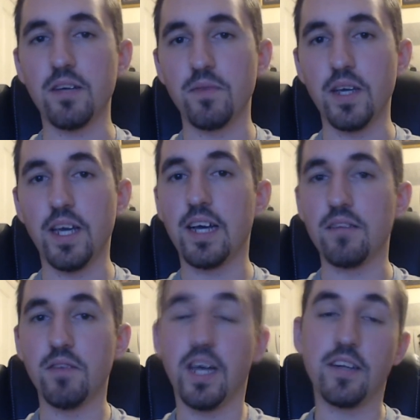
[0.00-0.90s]
yeah, it
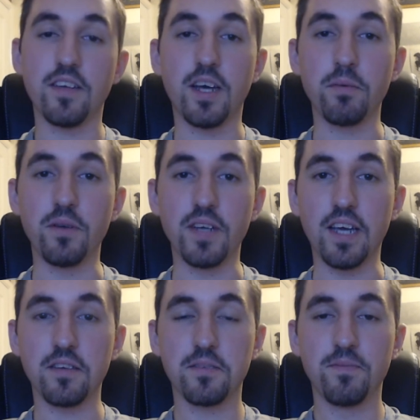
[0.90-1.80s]
had to happen, I
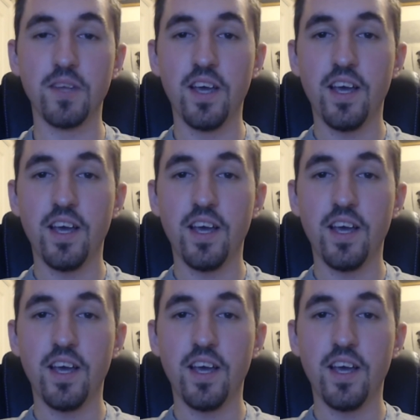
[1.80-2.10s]
guess.